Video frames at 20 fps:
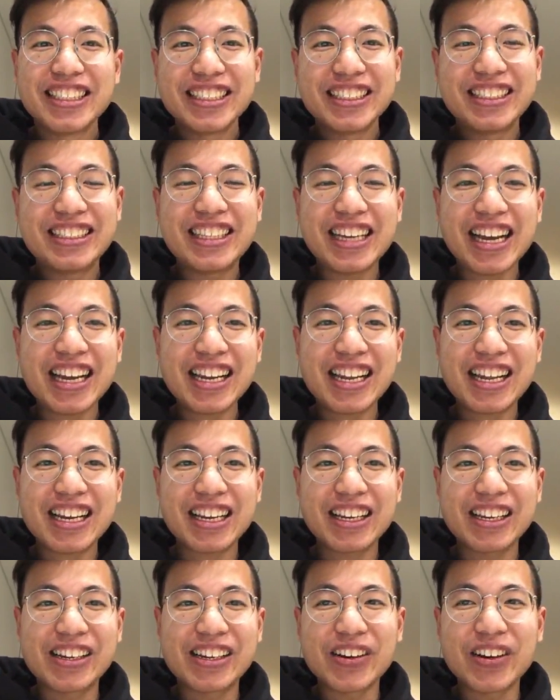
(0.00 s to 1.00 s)
date
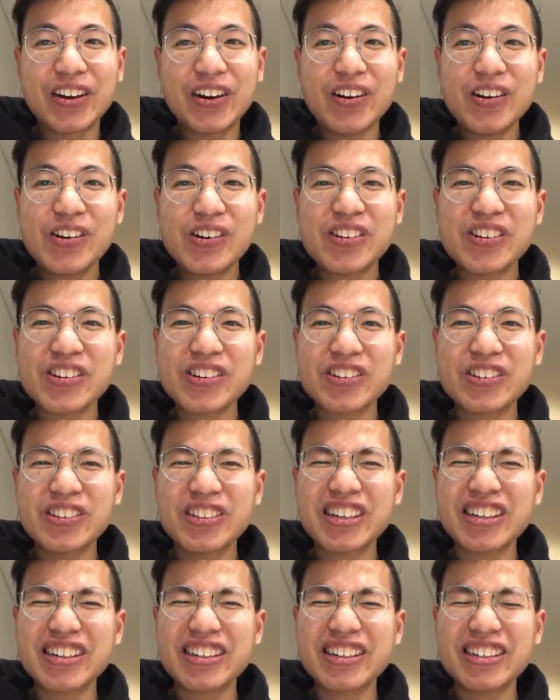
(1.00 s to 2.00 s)
like a girl
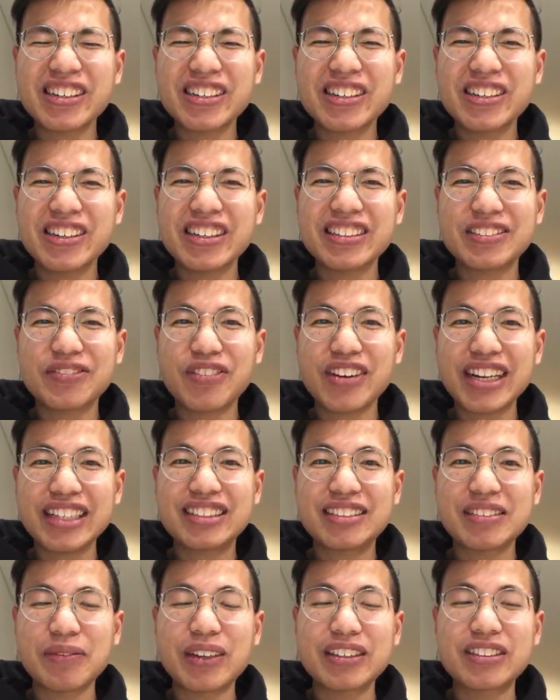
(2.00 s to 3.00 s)
who is really
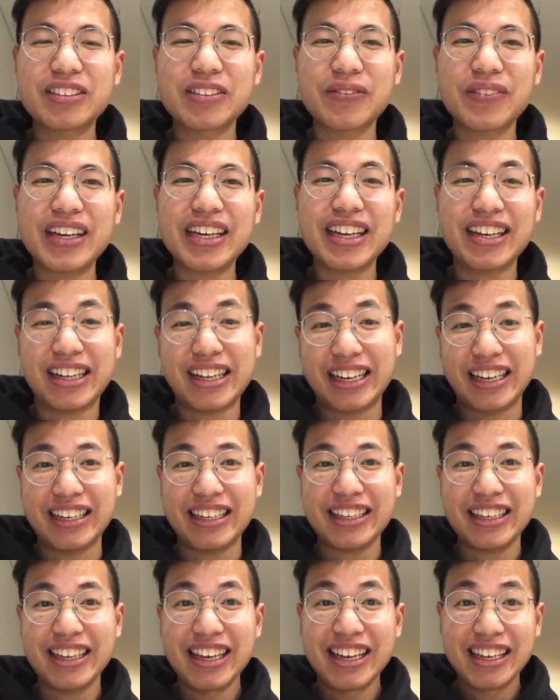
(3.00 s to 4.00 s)
similar to me. Like
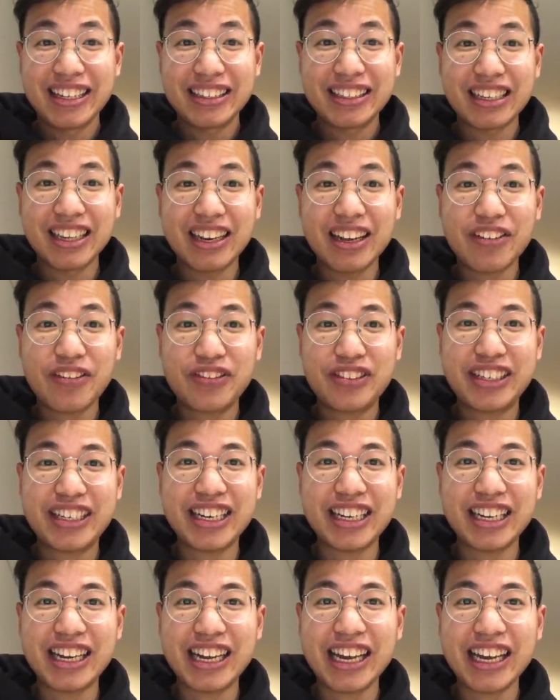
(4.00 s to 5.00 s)
they love
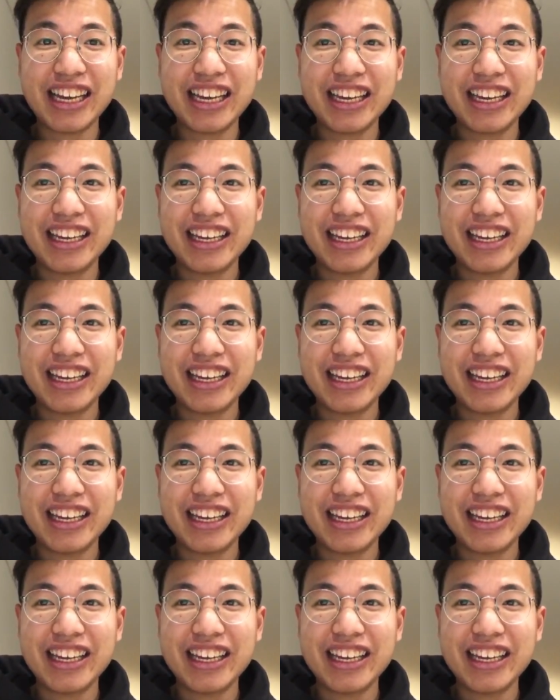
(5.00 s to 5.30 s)
chilling.